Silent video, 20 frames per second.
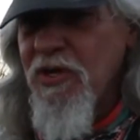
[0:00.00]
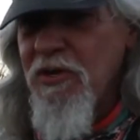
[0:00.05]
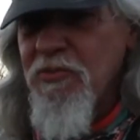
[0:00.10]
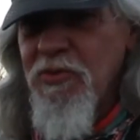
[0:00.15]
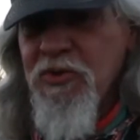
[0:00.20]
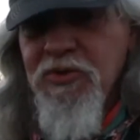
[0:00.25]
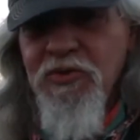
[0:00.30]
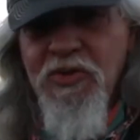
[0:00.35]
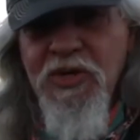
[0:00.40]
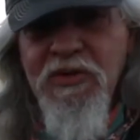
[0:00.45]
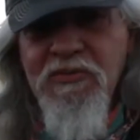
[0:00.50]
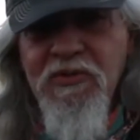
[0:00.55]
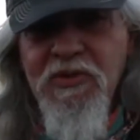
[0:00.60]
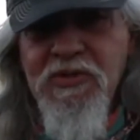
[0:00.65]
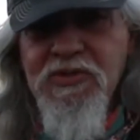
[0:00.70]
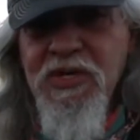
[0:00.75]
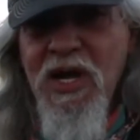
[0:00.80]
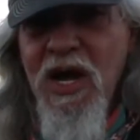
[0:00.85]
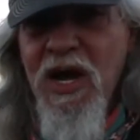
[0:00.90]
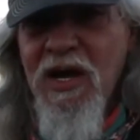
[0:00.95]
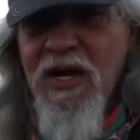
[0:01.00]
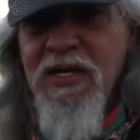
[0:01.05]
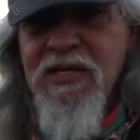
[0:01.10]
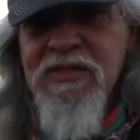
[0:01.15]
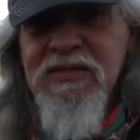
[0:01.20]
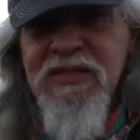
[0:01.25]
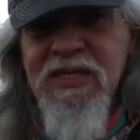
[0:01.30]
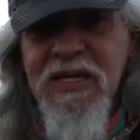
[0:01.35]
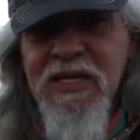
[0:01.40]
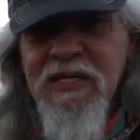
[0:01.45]
Retrievers, a high
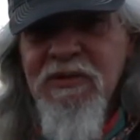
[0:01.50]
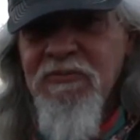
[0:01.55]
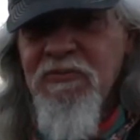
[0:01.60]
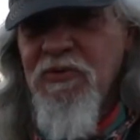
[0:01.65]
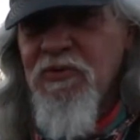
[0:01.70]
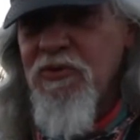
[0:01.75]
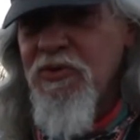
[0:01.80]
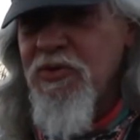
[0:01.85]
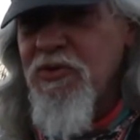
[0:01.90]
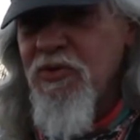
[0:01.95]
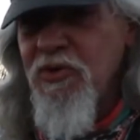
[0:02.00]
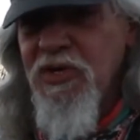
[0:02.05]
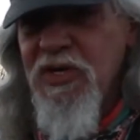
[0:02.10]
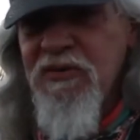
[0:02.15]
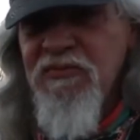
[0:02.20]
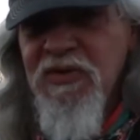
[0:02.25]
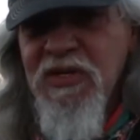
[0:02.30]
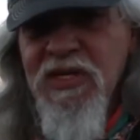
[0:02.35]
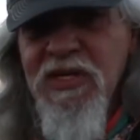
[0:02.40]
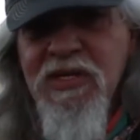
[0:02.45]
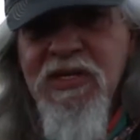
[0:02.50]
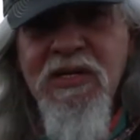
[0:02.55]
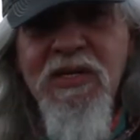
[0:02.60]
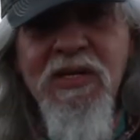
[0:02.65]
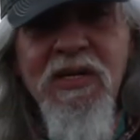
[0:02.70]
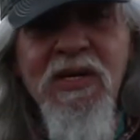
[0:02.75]
instinct for retrieving.